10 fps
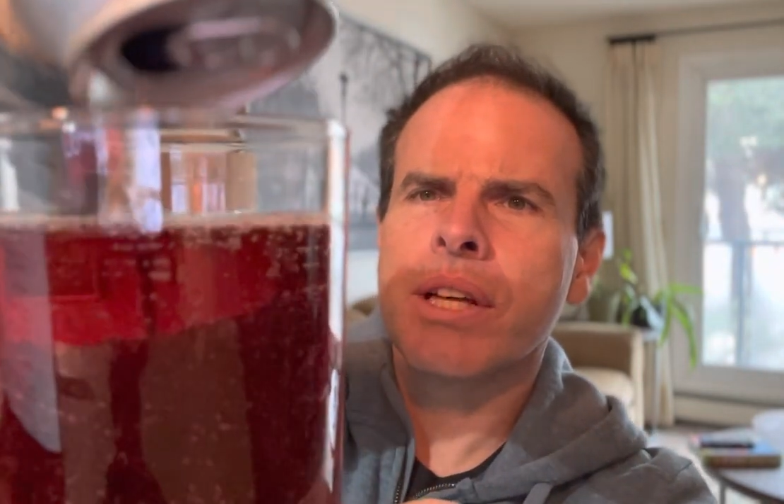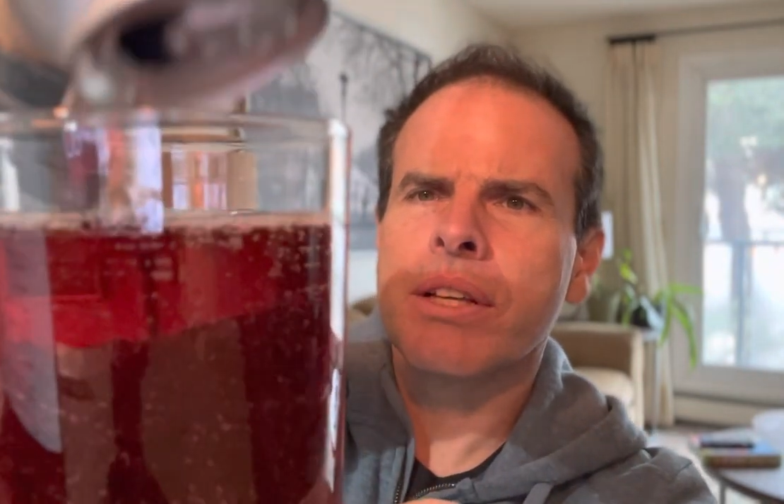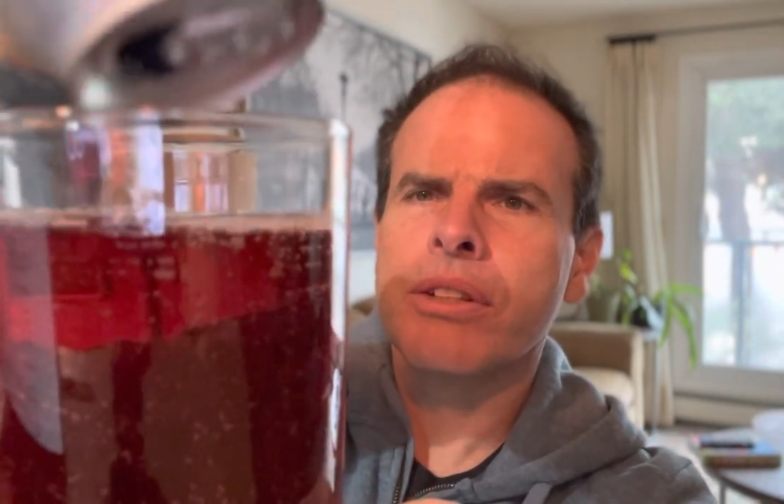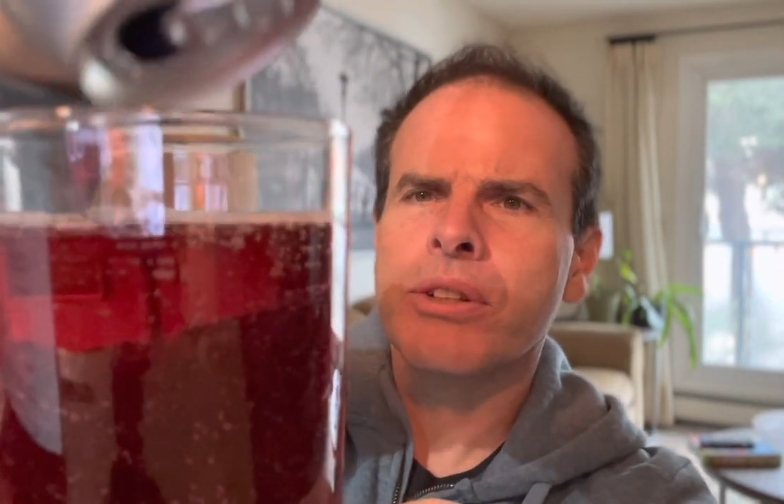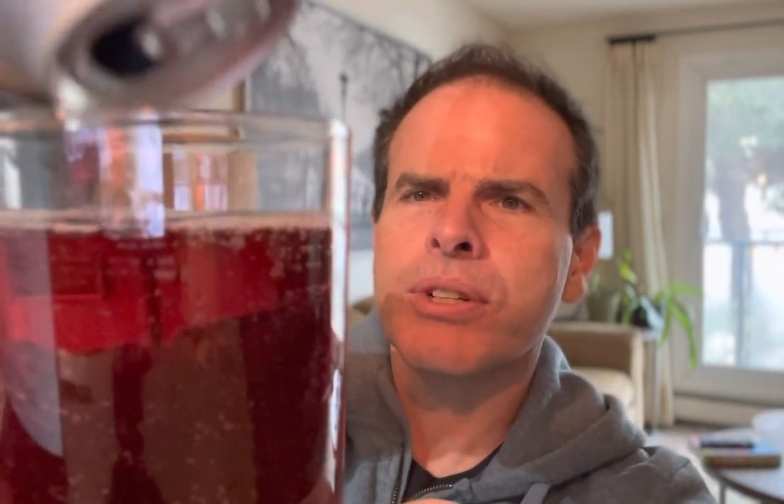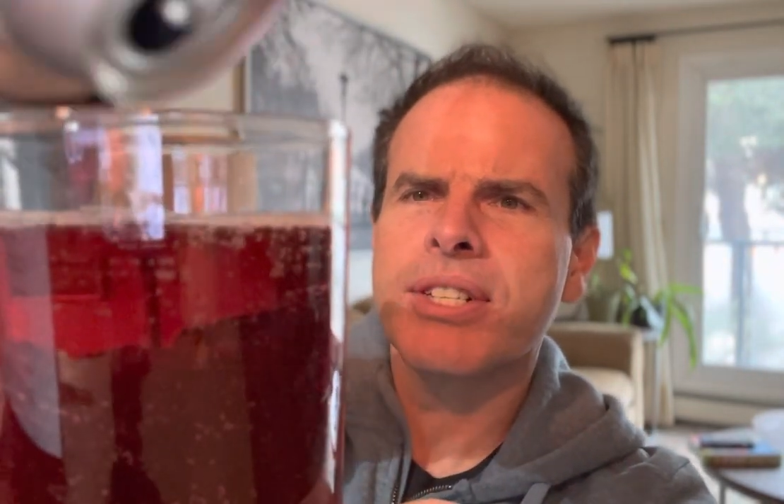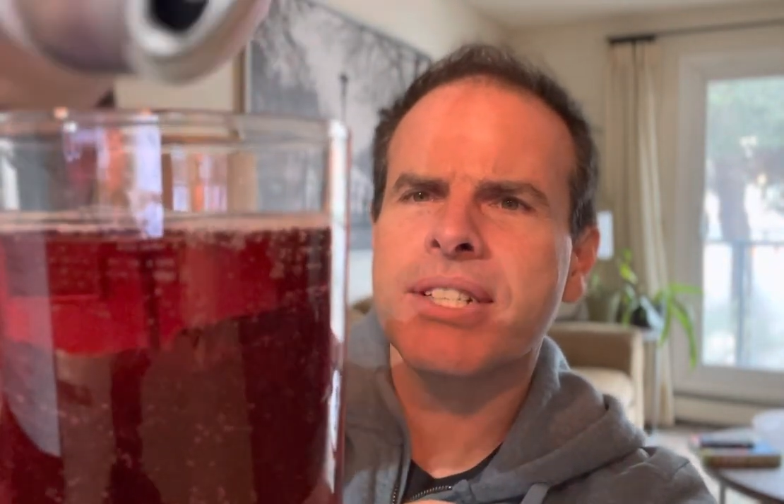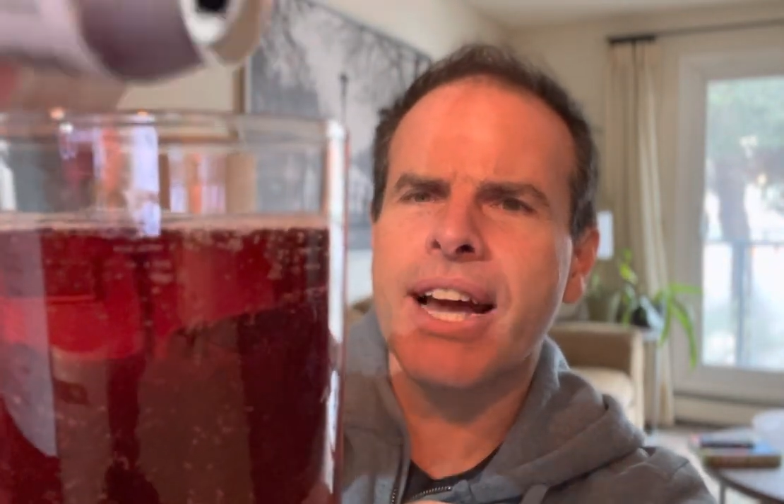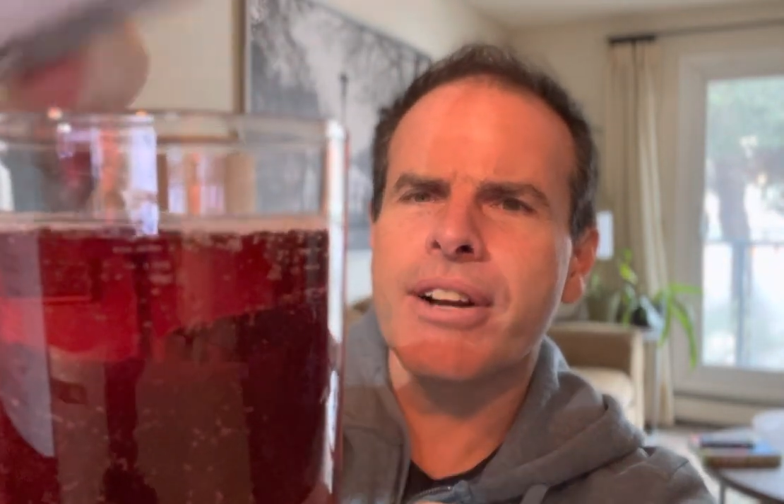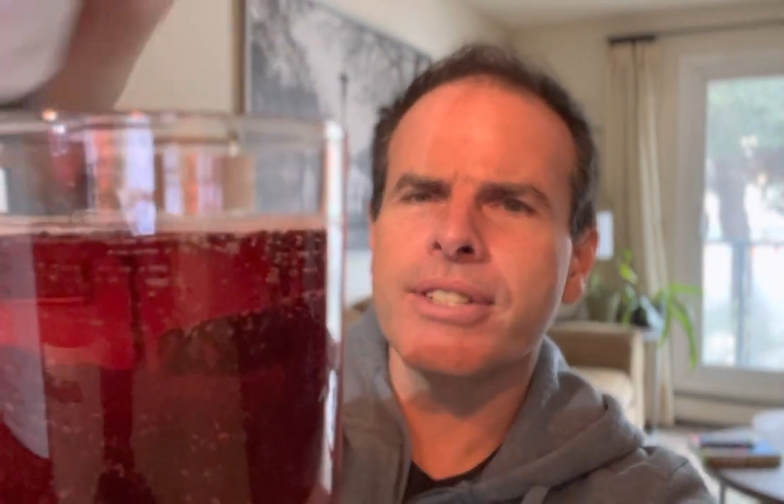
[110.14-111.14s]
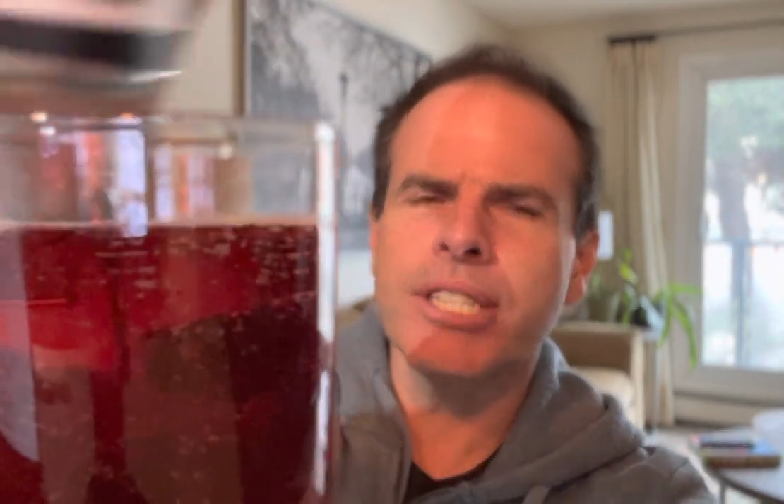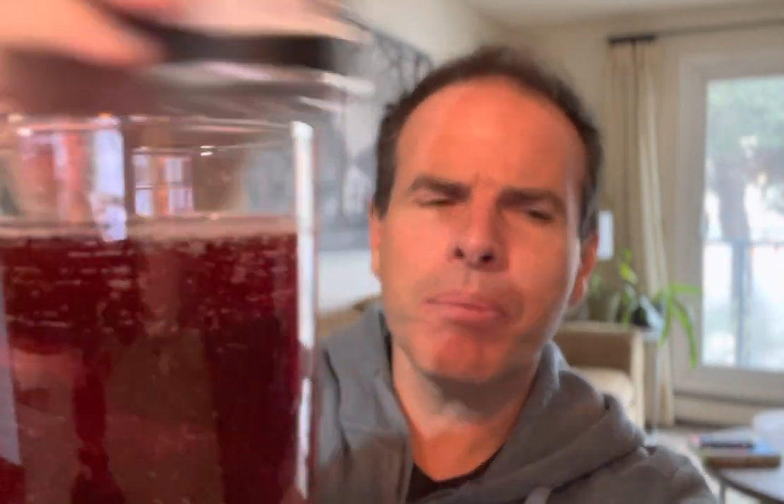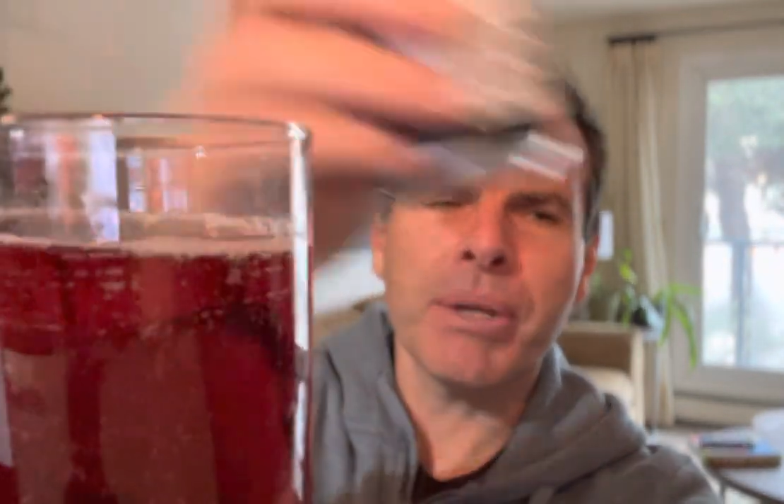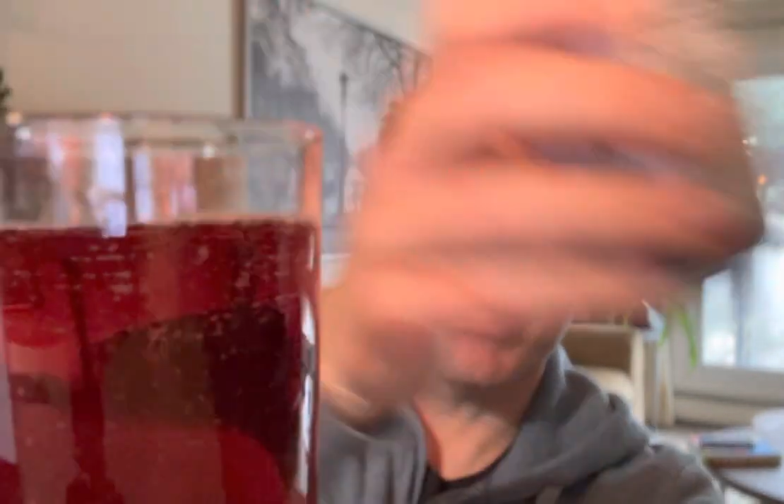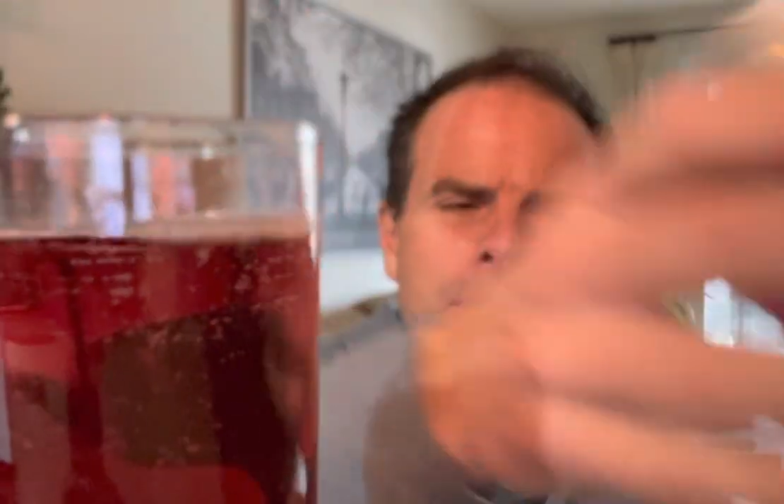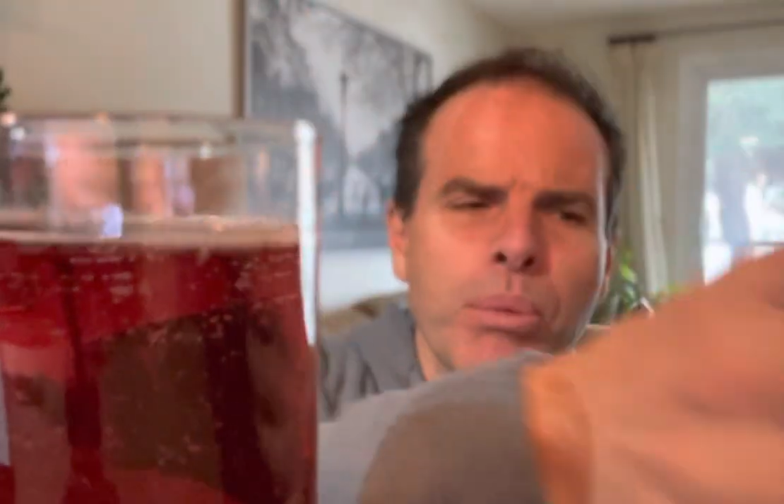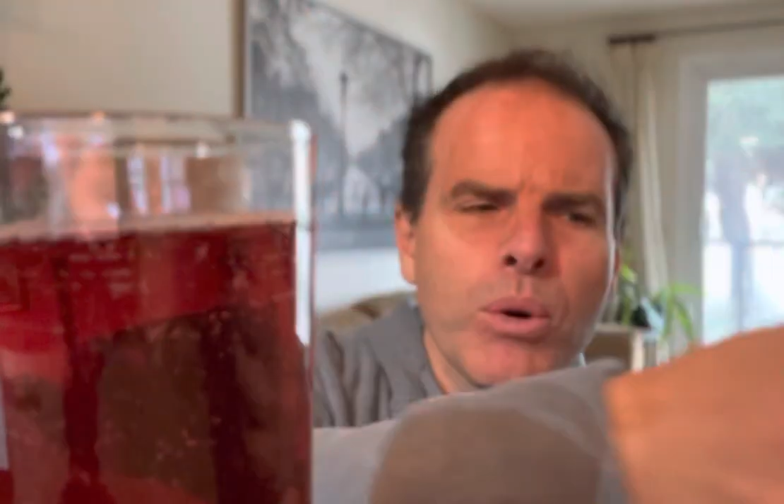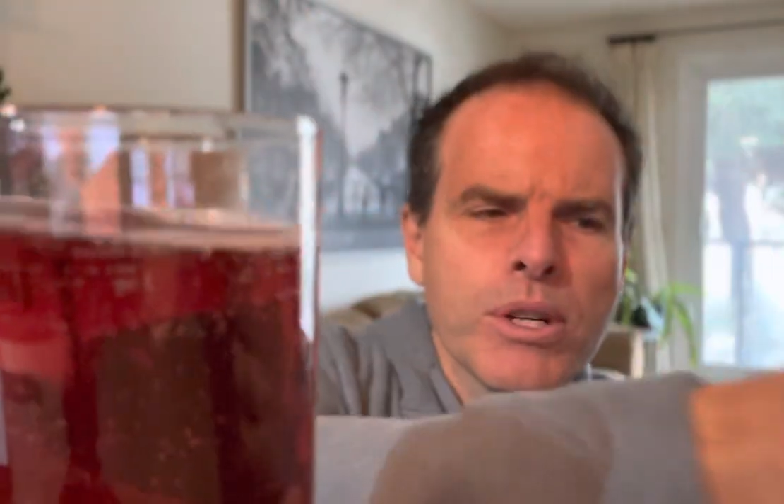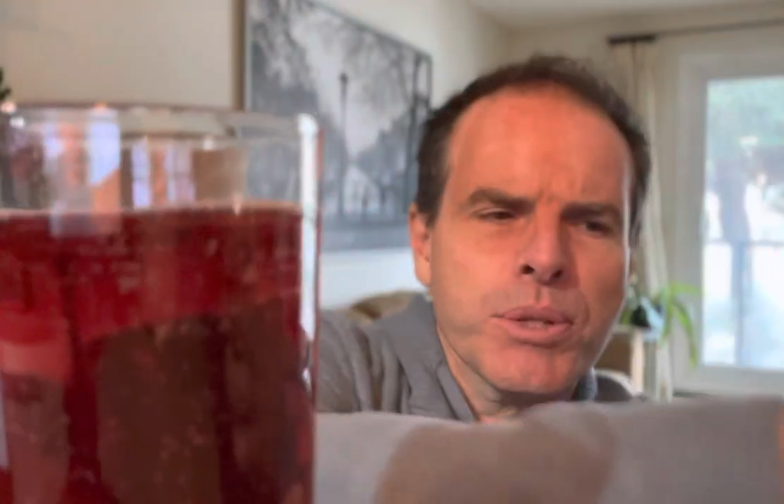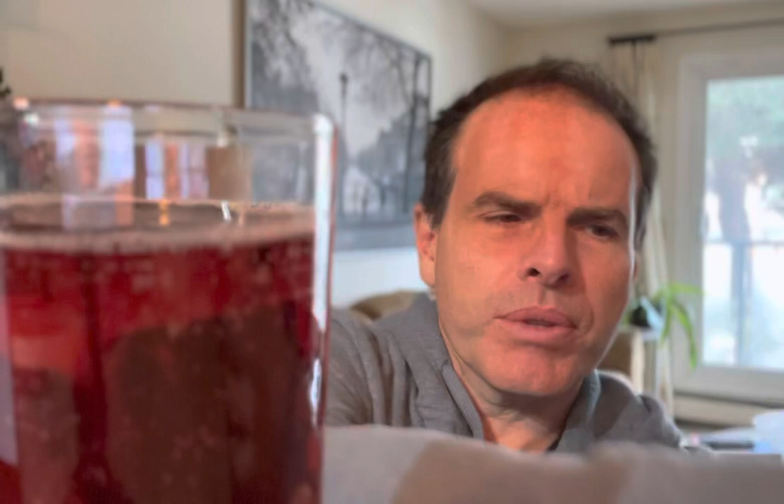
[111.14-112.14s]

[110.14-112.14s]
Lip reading: You'll notice cider typically pours